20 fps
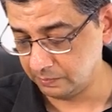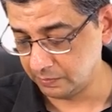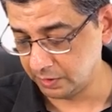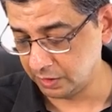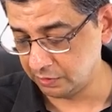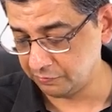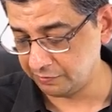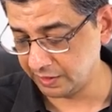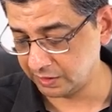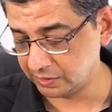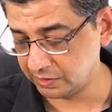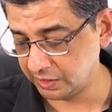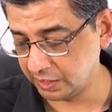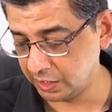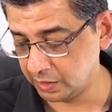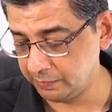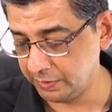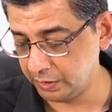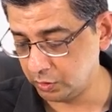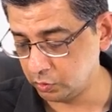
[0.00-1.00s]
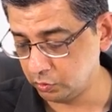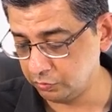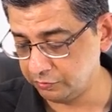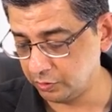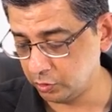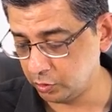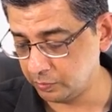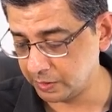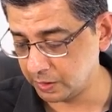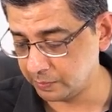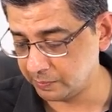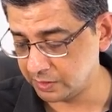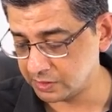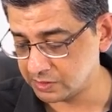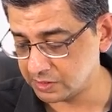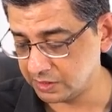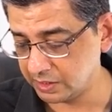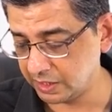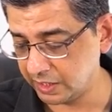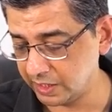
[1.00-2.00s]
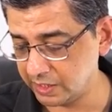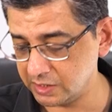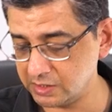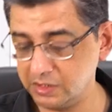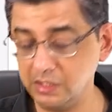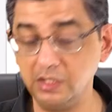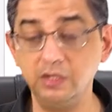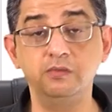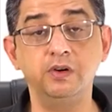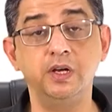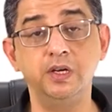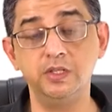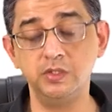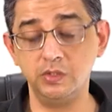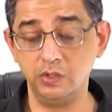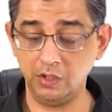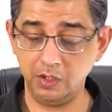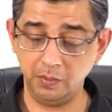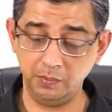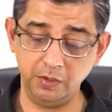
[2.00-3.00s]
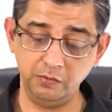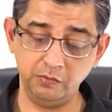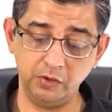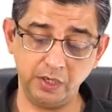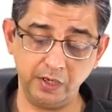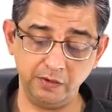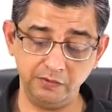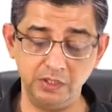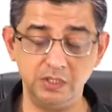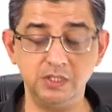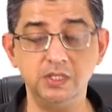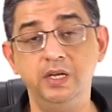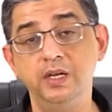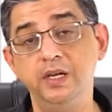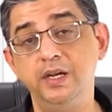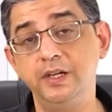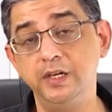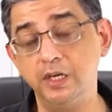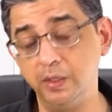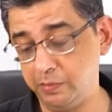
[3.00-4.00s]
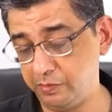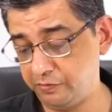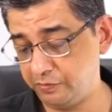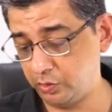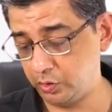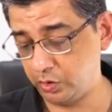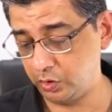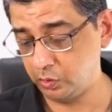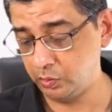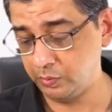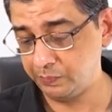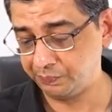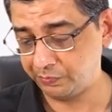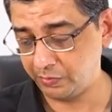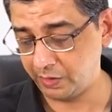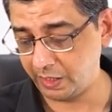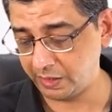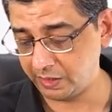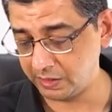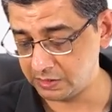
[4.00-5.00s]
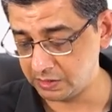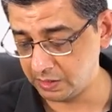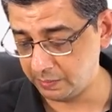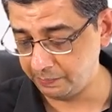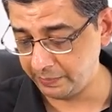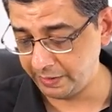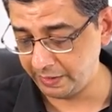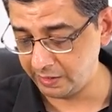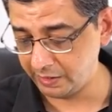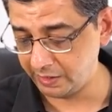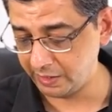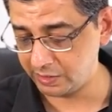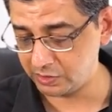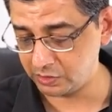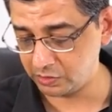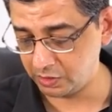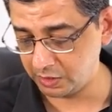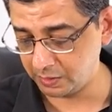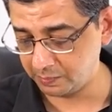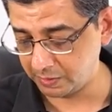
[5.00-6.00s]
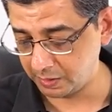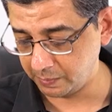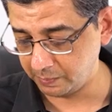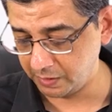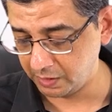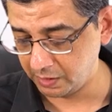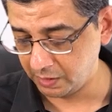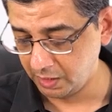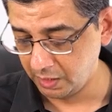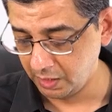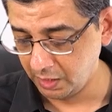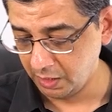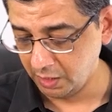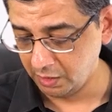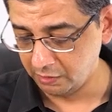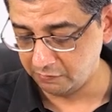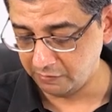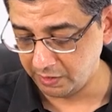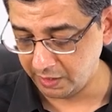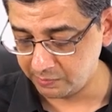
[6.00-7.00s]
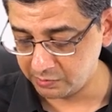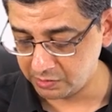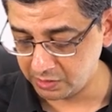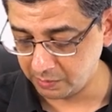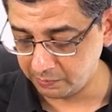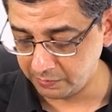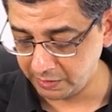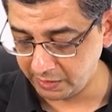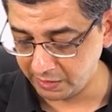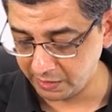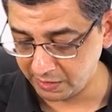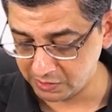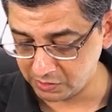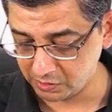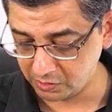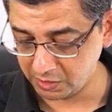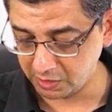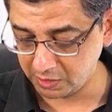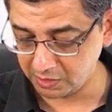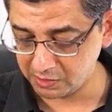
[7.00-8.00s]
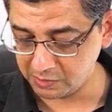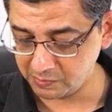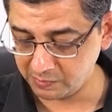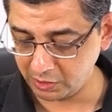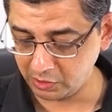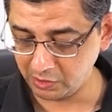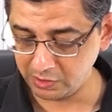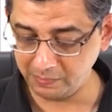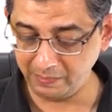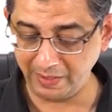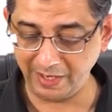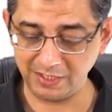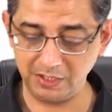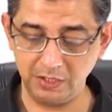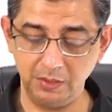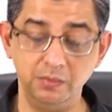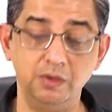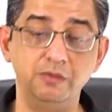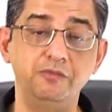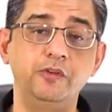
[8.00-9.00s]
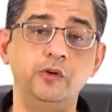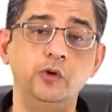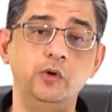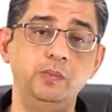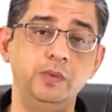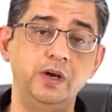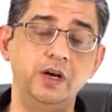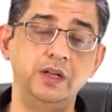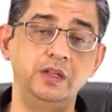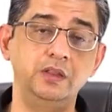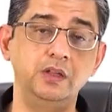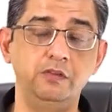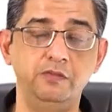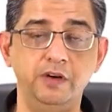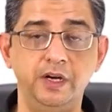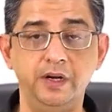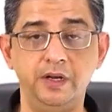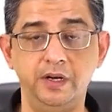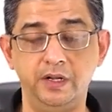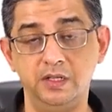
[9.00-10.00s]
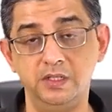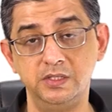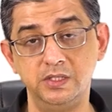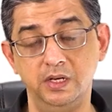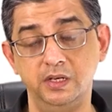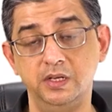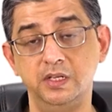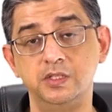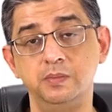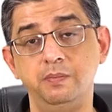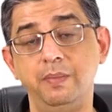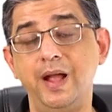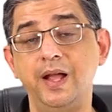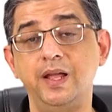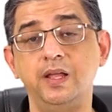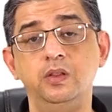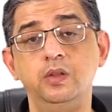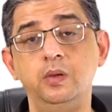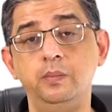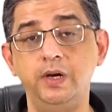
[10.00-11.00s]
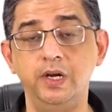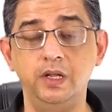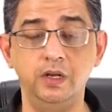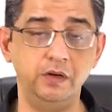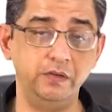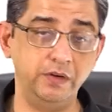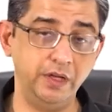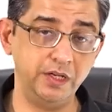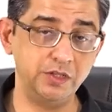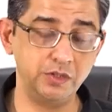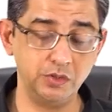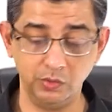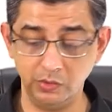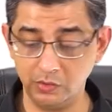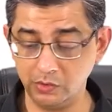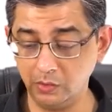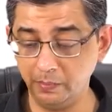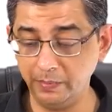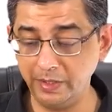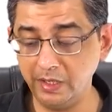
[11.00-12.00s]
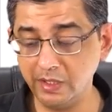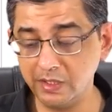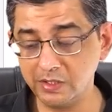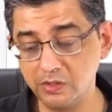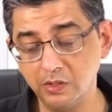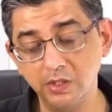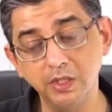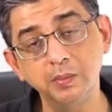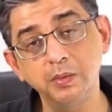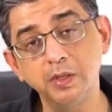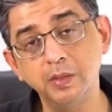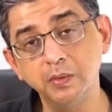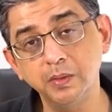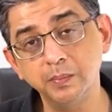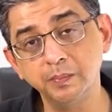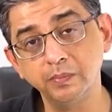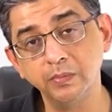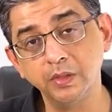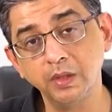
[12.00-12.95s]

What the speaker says: In fact, there can be two flow murmurs in ASD. One is going to be what I've just highlighted before you. That is a mid-diastolic murmur. Why I'm saying mid-diastolic is because maximum flow of blood in the ventricles occurs bang in the middle of diastole. So mid-diastolic murmur.